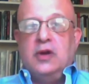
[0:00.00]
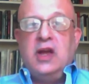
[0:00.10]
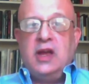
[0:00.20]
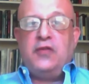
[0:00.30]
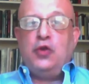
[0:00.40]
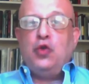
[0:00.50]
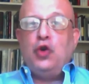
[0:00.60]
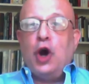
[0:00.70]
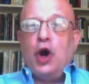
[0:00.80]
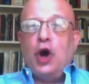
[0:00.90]
If you
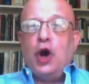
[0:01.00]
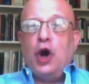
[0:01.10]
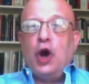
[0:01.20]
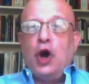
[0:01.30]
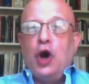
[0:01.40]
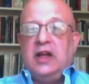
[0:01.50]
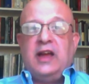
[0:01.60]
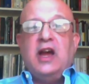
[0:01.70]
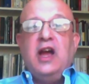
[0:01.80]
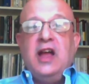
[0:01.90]
go in looking like
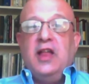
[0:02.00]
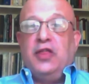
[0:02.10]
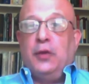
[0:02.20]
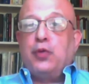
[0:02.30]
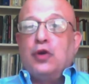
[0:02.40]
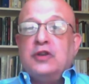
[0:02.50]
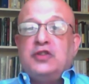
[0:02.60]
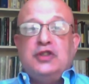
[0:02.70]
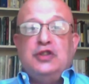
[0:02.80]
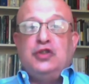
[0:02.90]
the
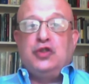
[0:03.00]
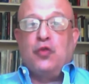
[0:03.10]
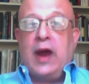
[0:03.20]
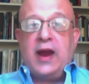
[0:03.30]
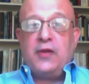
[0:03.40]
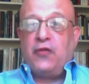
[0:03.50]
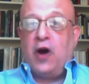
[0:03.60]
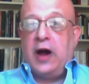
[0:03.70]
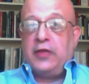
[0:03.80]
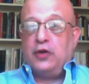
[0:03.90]
person's
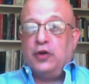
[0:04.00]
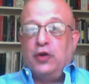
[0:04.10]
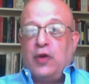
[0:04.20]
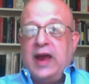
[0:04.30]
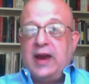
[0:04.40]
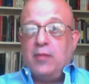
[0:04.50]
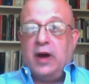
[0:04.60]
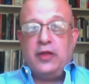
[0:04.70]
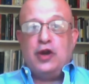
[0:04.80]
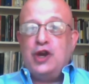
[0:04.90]
grandfather or
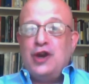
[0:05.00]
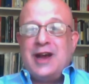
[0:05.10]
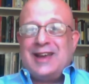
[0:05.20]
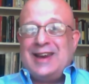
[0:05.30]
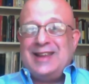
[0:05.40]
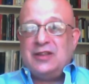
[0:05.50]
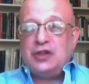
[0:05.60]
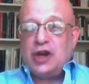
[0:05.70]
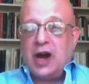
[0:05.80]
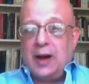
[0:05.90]
grandmother, you're not getting the job.